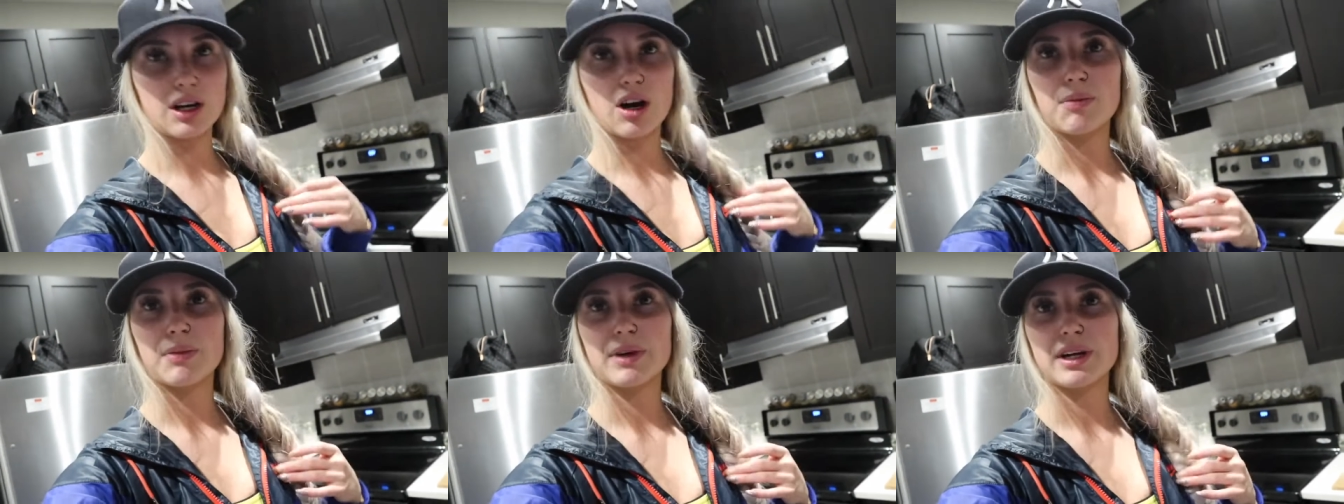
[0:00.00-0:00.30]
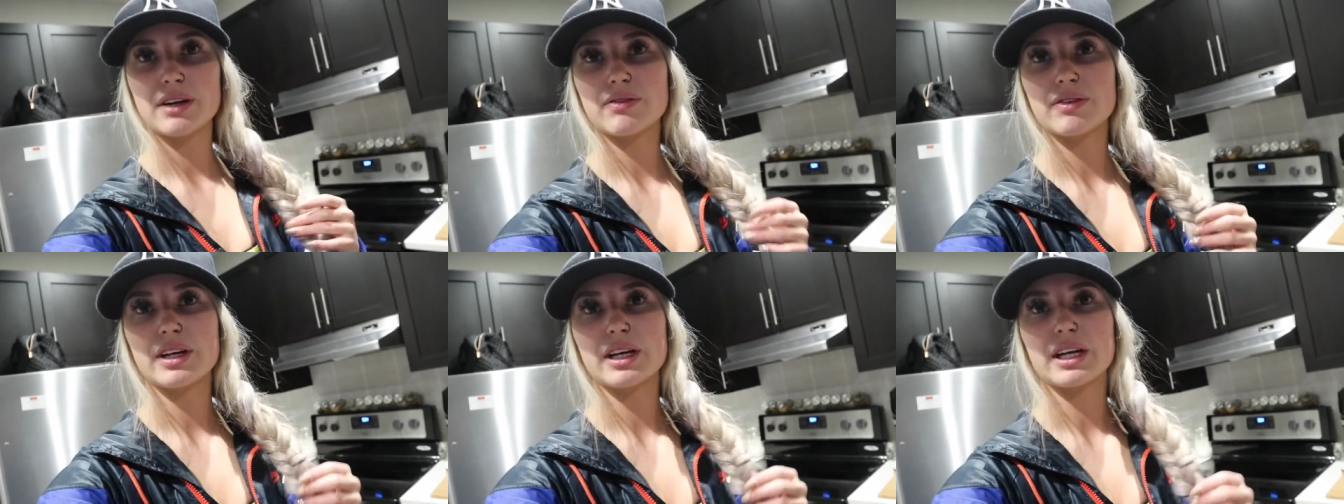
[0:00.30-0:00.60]
all my
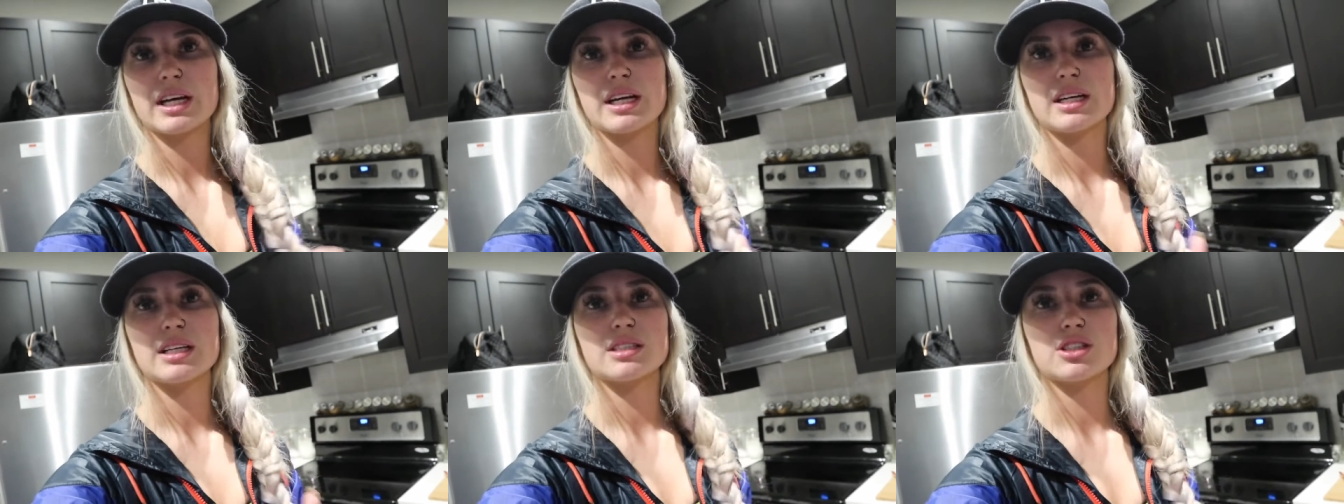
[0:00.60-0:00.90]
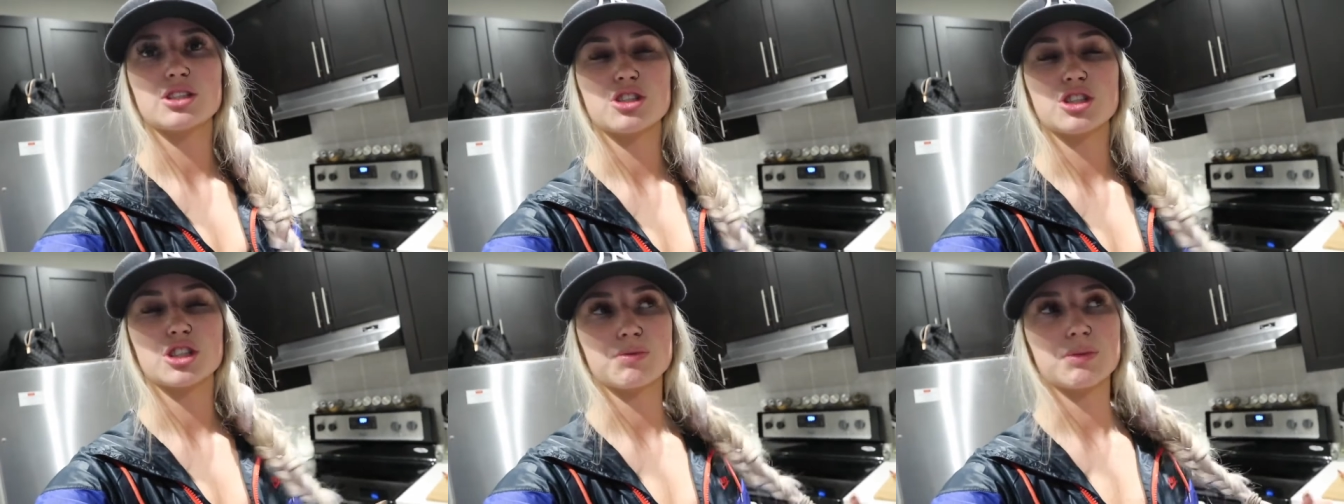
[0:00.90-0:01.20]
evening is,
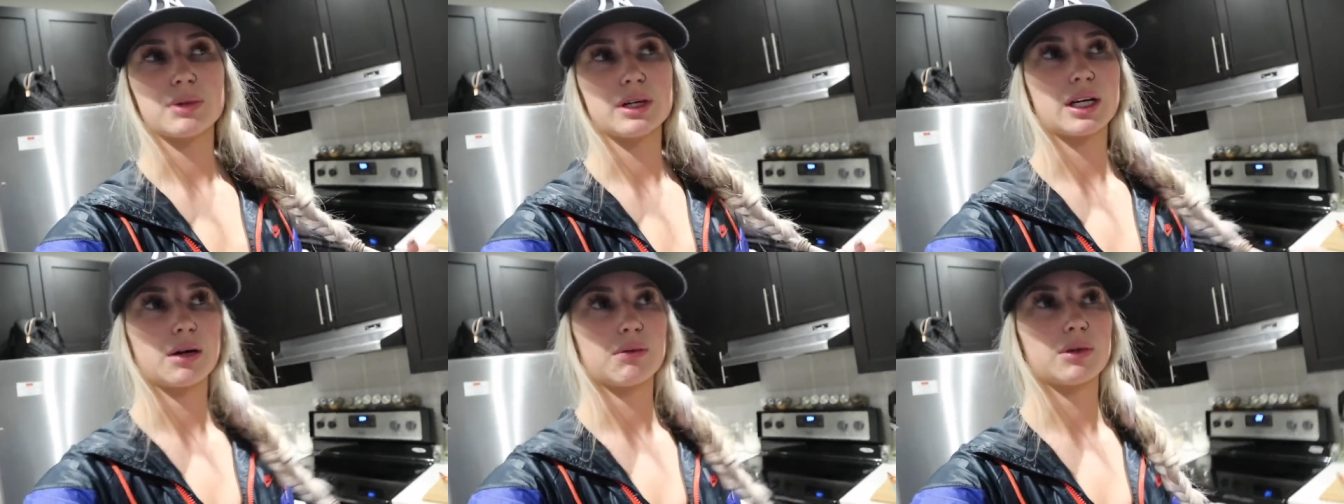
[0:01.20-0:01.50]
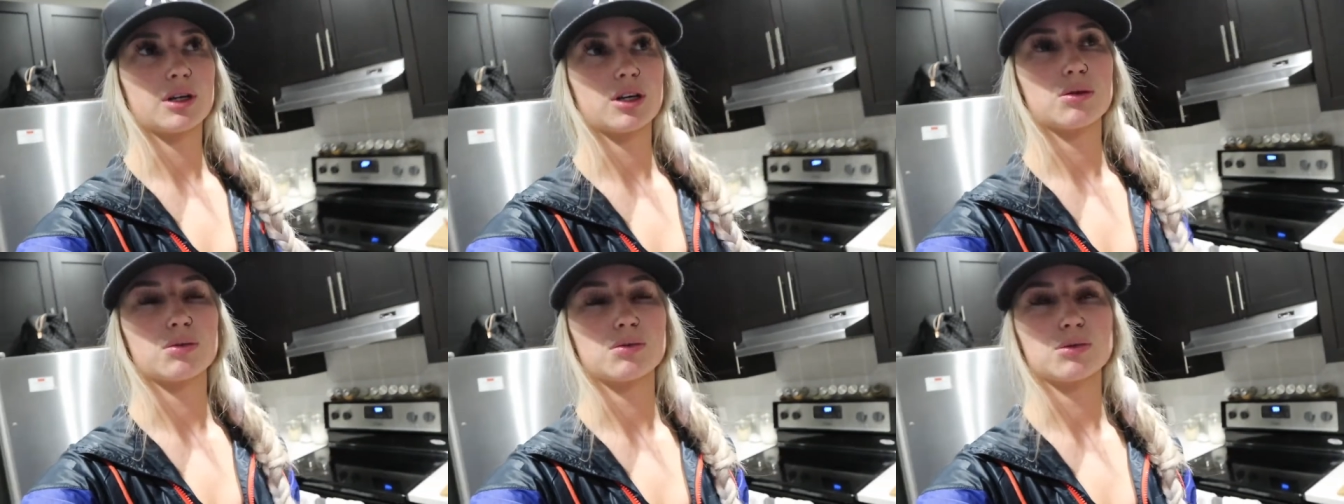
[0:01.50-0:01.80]
it's just me
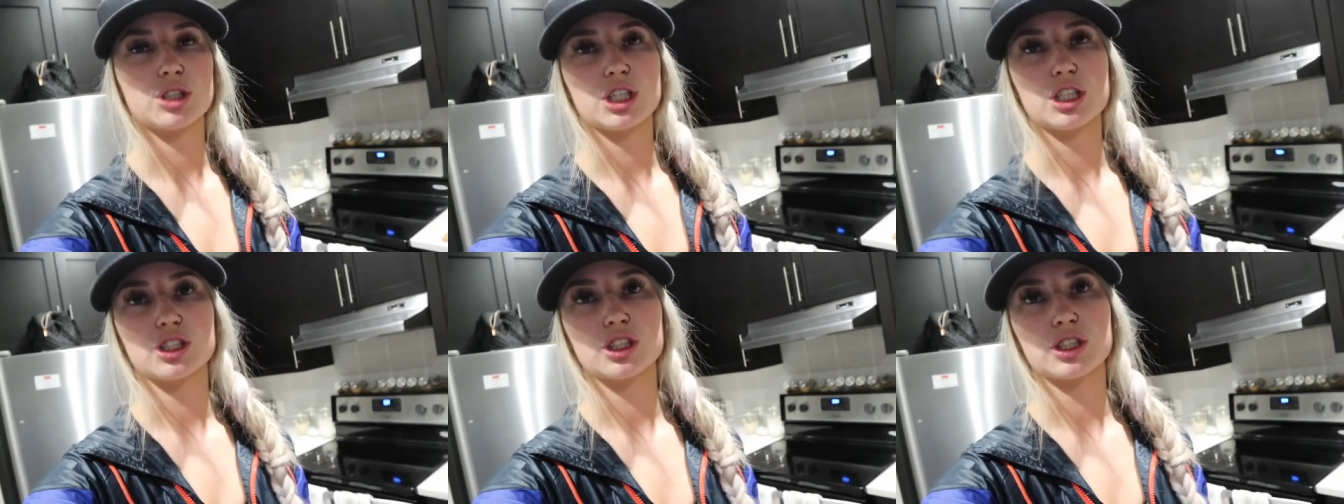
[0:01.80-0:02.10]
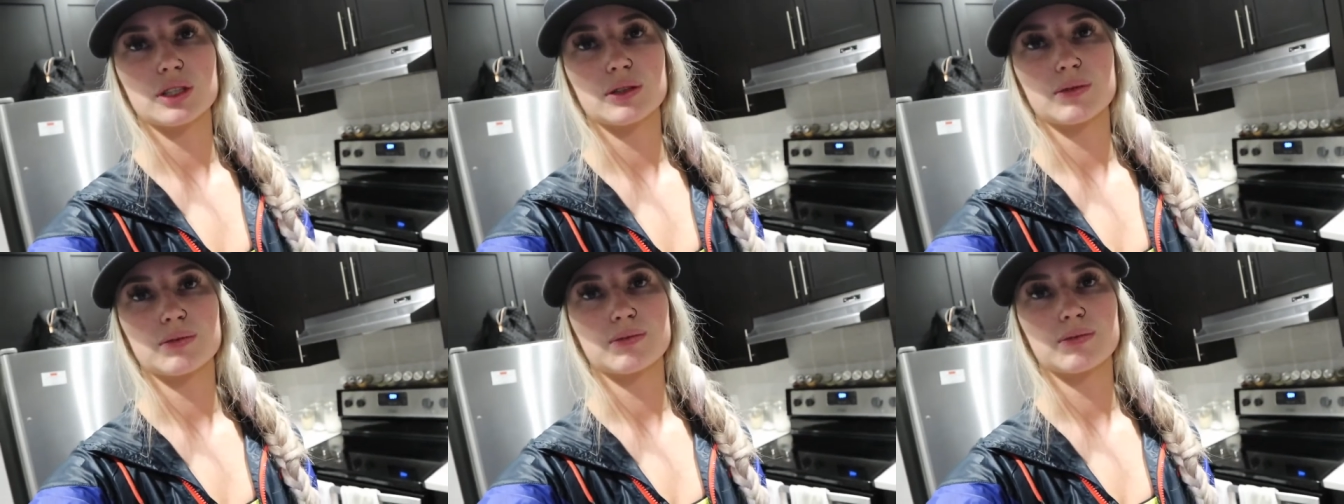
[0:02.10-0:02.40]
coming home,
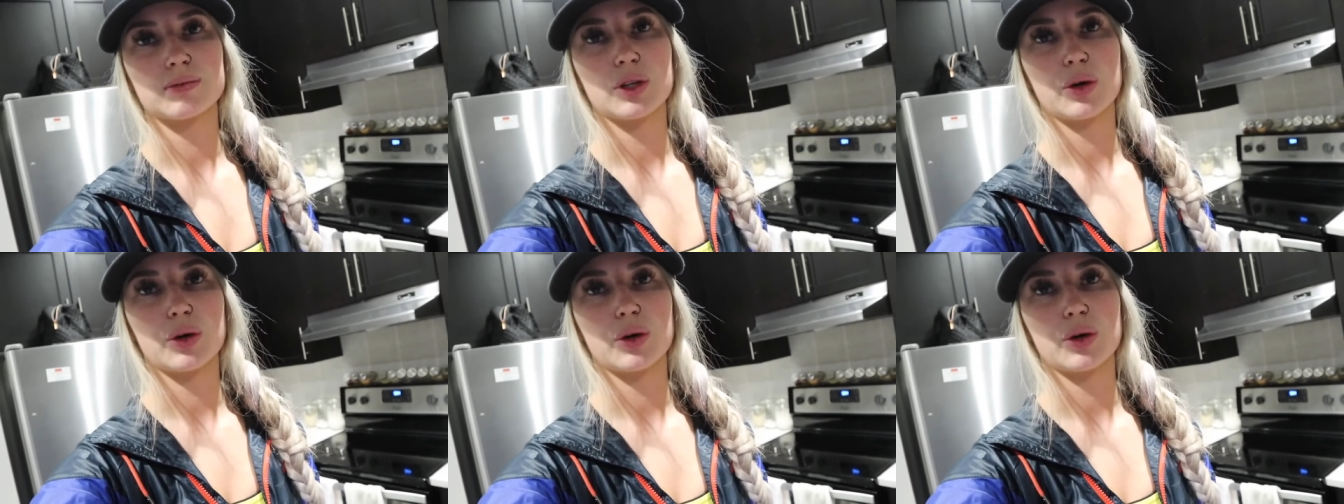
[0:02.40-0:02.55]
changing,